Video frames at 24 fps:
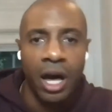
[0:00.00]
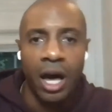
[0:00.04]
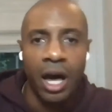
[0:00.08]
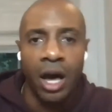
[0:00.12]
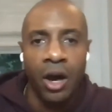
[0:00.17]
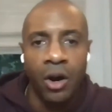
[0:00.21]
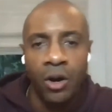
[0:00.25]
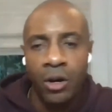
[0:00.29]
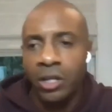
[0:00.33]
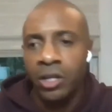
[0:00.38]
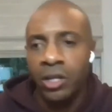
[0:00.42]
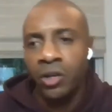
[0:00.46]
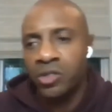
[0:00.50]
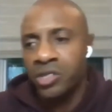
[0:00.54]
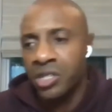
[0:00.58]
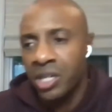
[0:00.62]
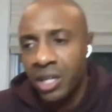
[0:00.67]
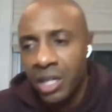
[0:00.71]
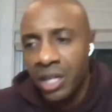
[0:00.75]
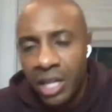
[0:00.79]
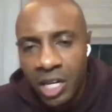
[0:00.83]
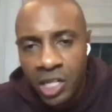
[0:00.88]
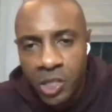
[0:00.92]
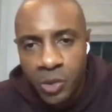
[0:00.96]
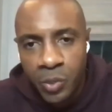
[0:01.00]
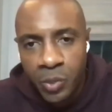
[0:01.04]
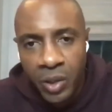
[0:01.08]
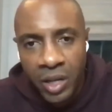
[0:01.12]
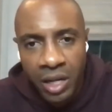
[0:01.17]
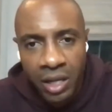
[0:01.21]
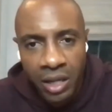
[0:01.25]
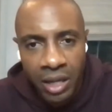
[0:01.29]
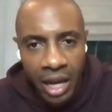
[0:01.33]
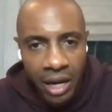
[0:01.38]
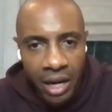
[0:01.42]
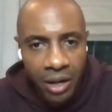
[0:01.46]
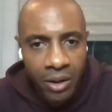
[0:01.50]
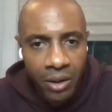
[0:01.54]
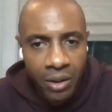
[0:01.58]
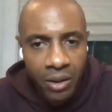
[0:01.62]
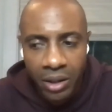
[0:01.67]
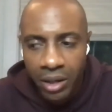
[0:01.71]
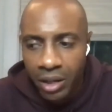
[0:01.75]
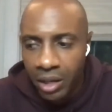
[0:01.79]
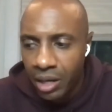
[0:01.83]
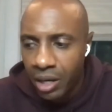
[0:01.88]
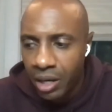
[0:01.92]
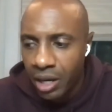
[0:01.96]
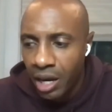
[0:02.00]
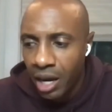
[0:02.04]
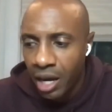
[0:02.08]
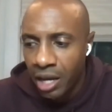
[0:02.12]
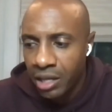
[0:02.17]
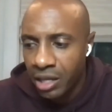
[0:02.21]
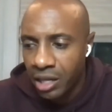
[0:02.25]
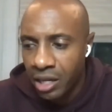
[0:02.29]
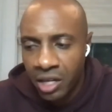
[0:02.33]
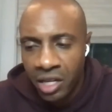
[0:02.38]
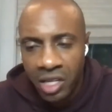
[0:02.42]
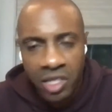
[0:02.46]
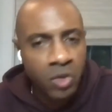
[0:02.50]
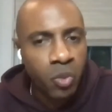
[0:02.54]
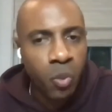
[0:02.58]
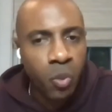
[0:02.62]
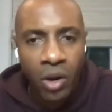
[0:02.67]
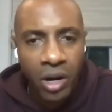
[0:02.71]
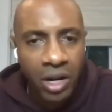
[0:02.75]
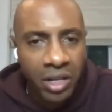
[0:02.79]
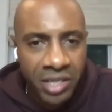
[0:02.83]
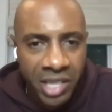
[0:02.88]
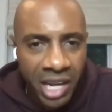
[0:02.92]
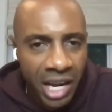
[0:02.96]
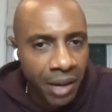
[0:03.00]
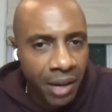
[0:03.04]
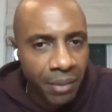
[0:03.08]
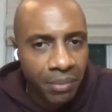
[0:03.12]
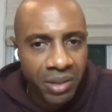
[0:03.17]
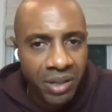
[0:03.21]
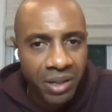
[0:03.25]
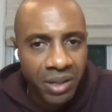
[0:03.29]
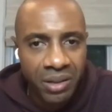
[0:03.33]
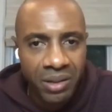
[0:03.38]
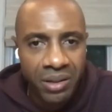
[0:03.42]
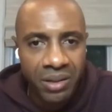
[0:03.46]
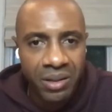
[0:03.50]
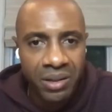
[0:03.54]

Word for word: uh, or they'll send ESPN a letter, and then it's one attempt.